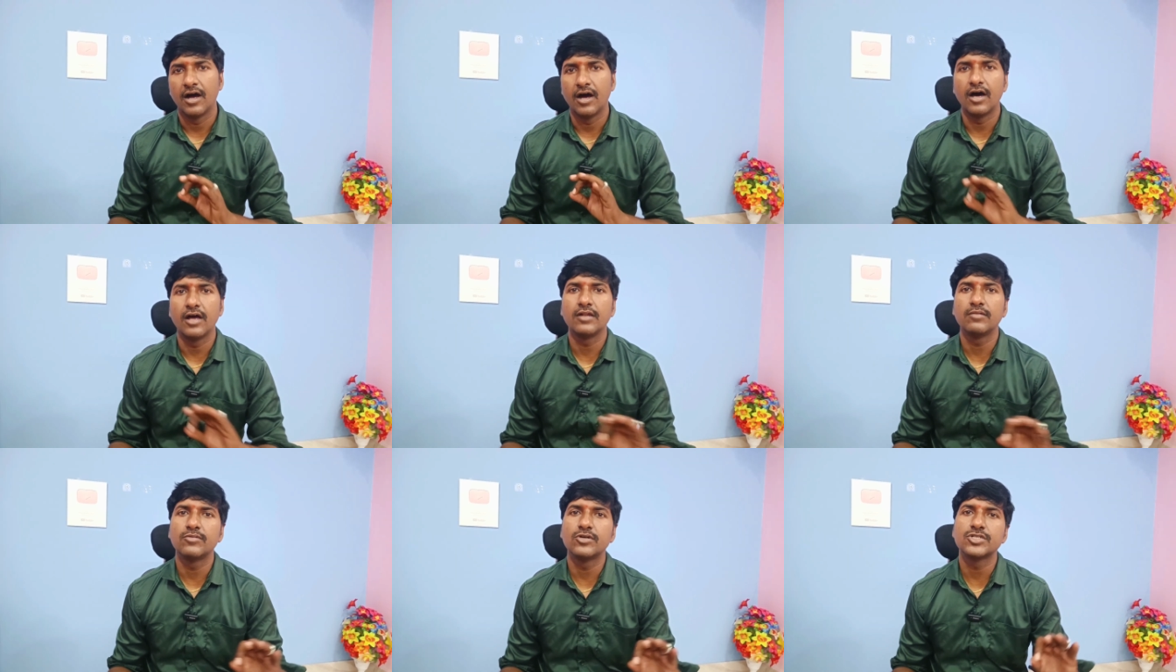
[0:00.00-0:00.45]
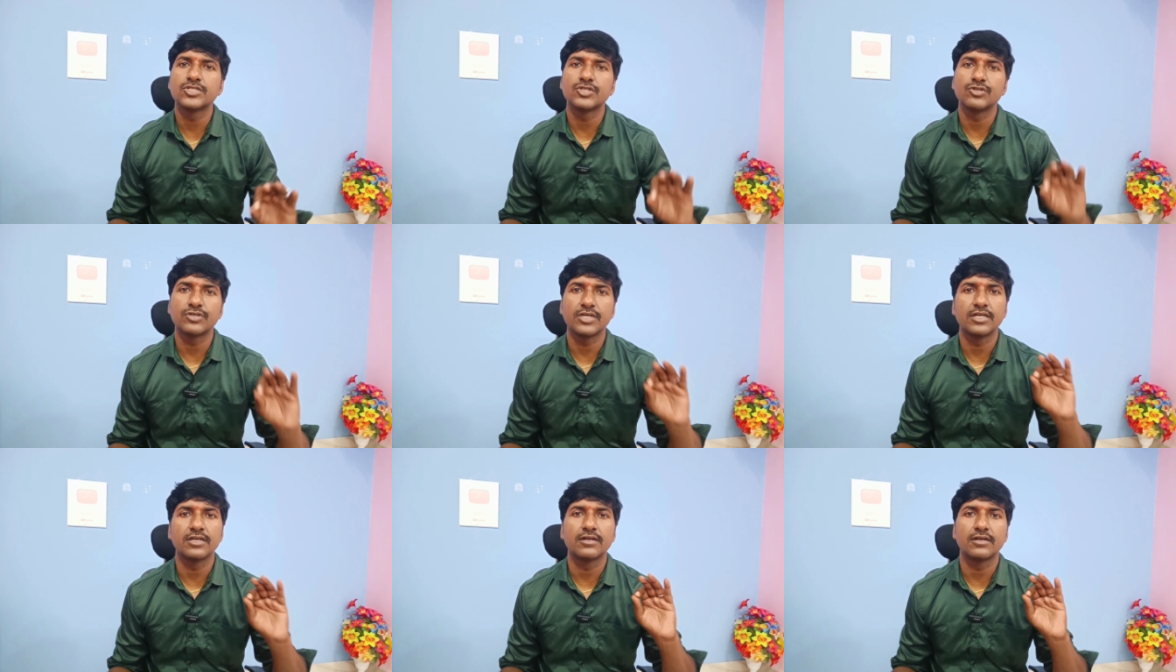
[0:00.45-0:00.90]
almost
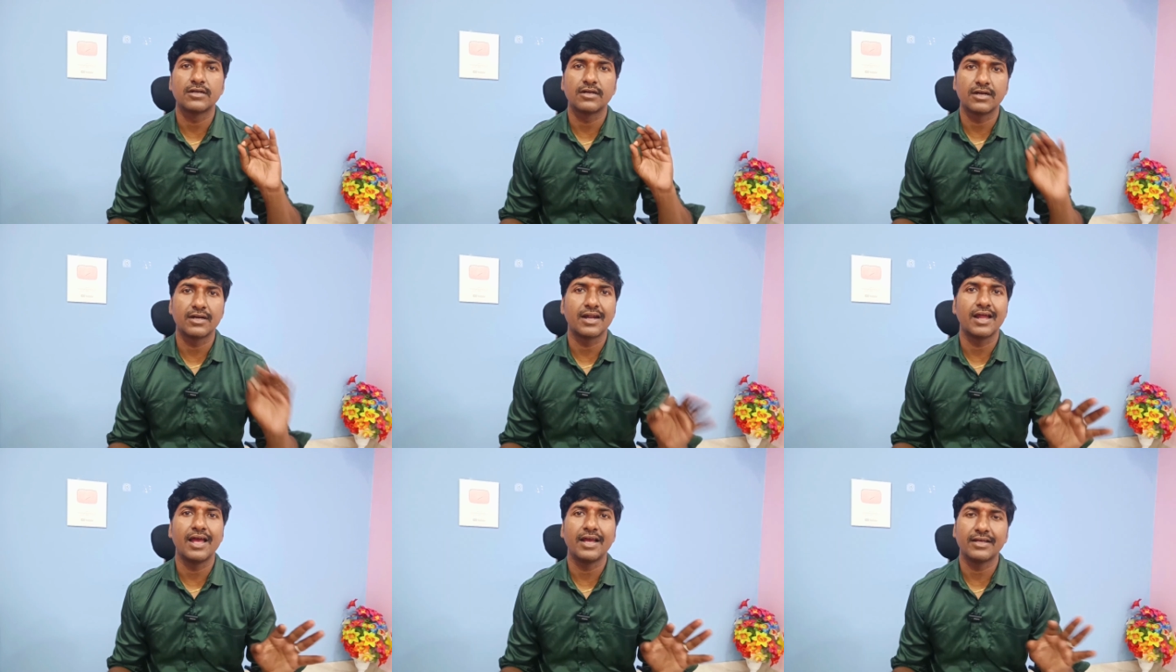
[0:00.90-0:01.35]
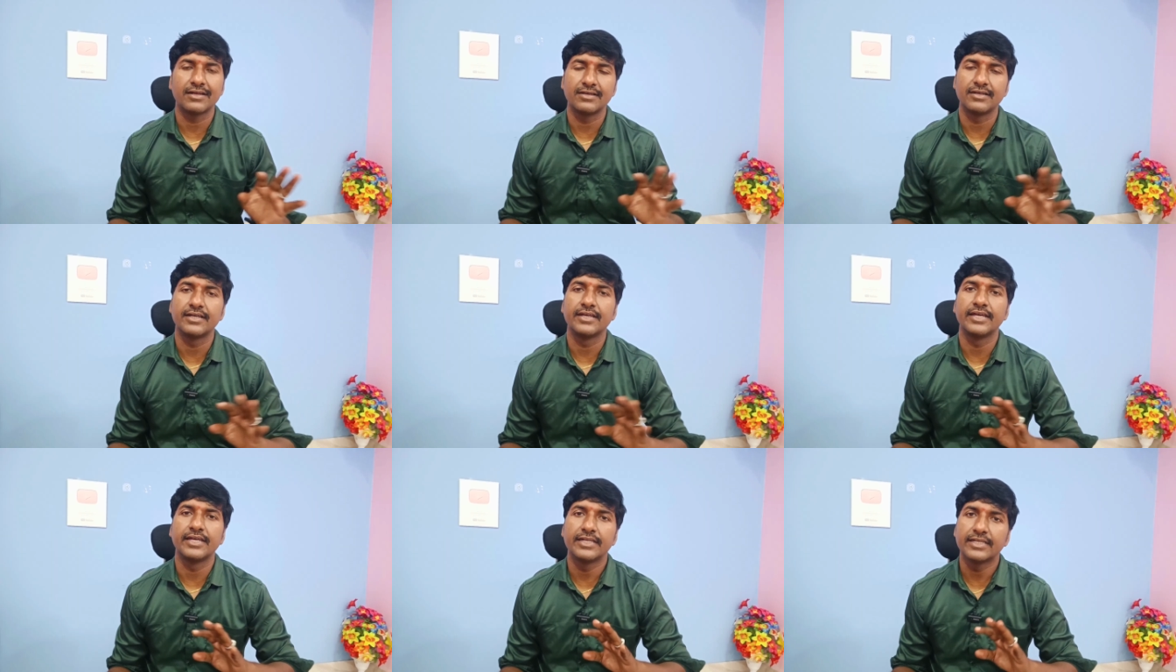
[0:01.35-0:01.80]
you can crack
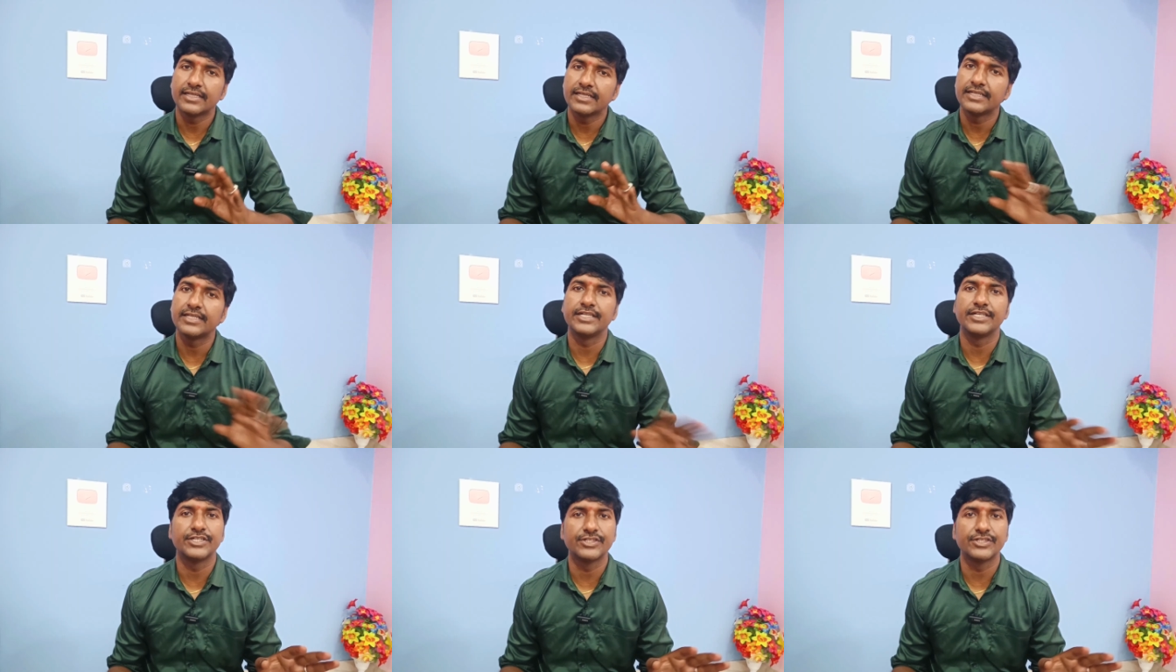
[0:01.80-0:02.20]
any